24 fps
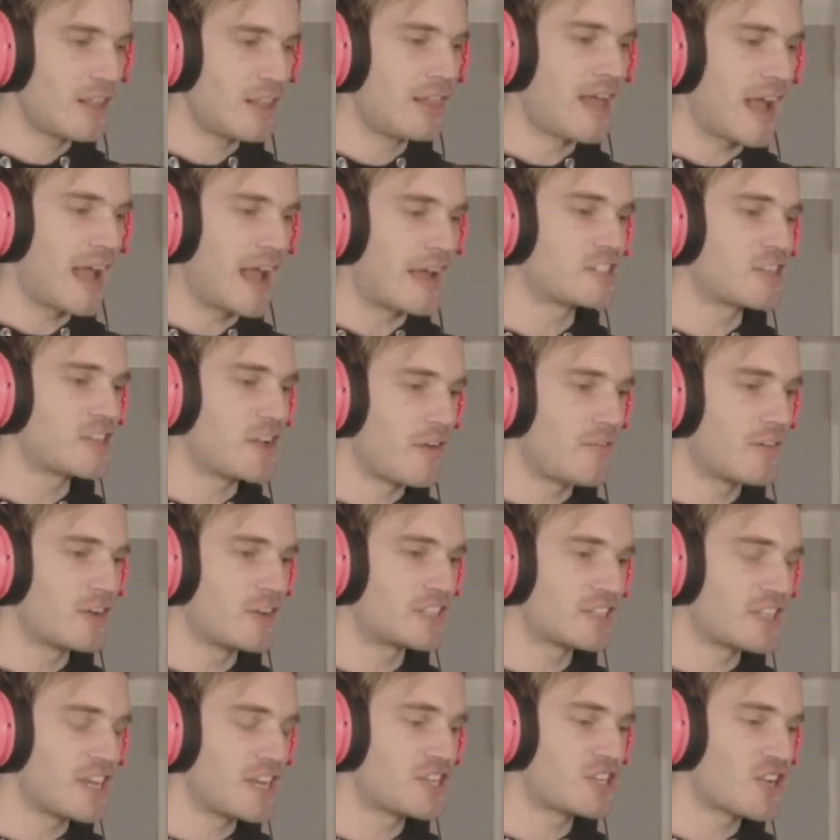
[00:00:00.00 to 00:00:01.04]
last
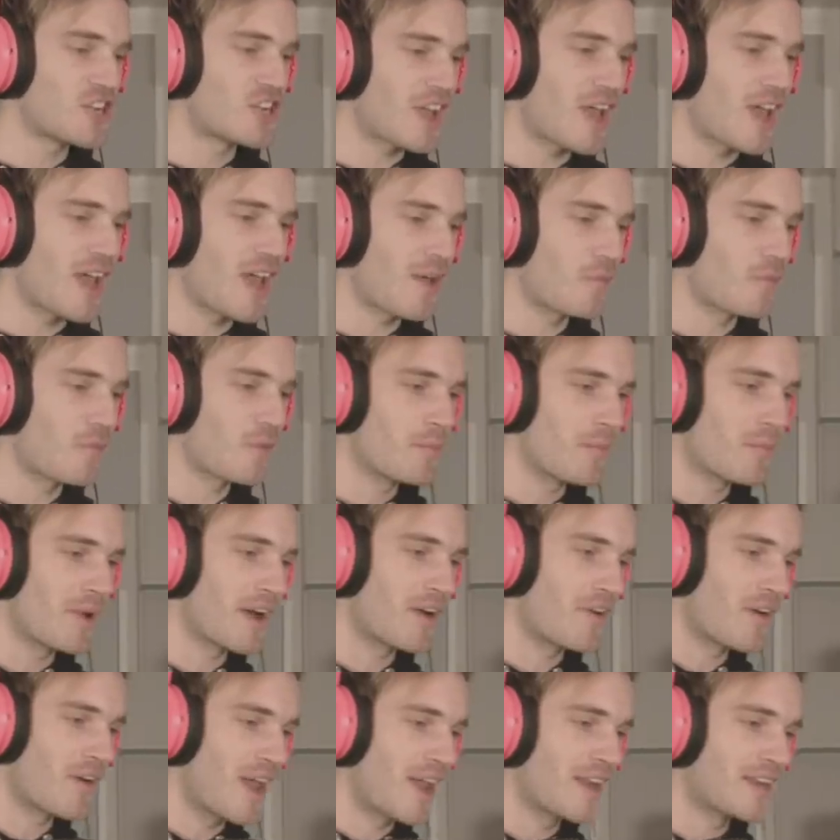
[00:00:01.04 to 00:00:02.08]
conversation I had with my
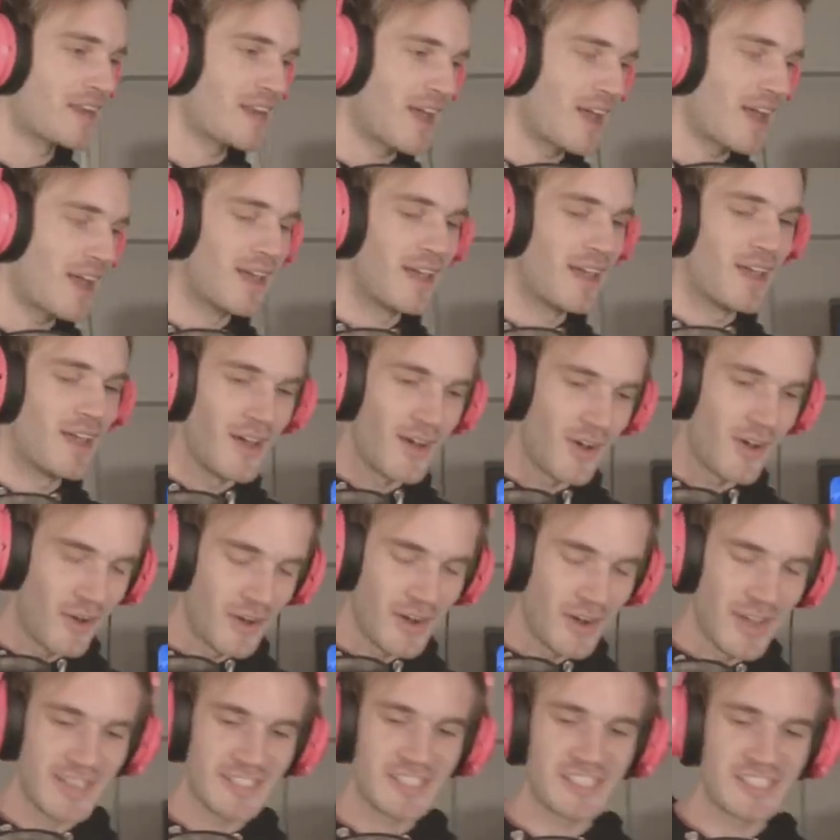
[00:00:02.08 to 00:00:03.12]
granddad
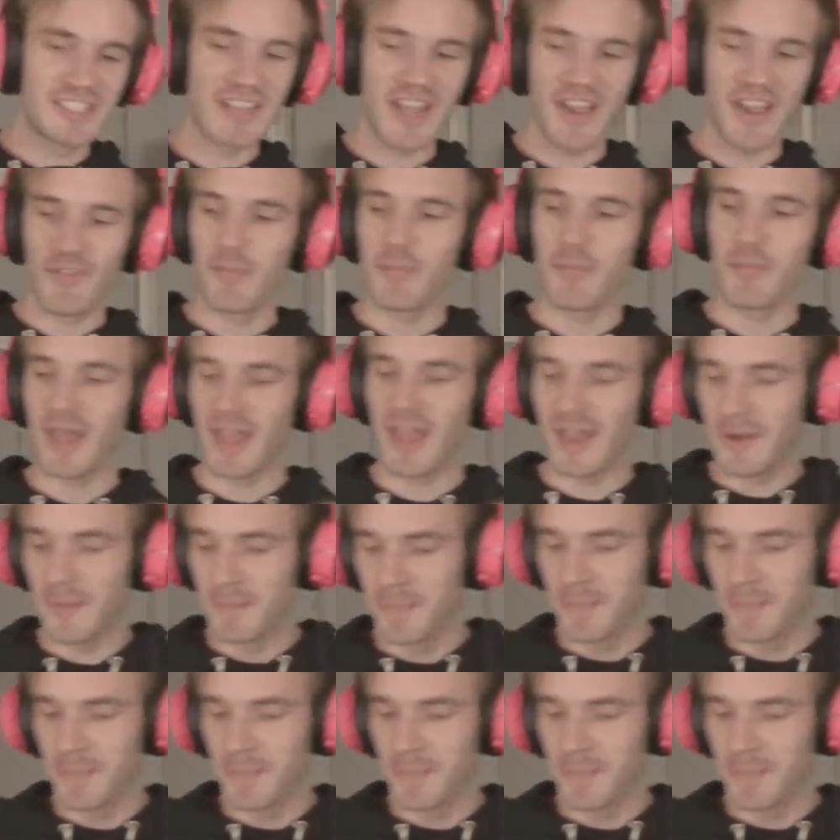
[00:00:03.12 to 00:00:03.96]
on his deathbed,